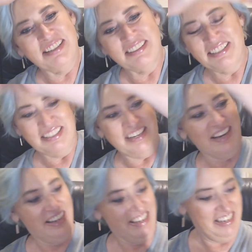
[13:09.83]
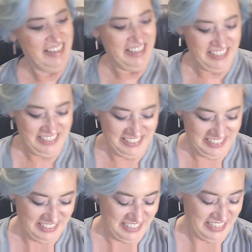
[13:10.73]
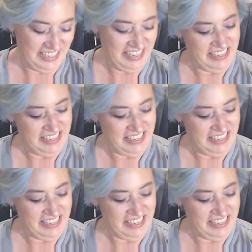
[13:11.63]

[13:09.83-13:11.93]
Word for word: didn't I? Let's see.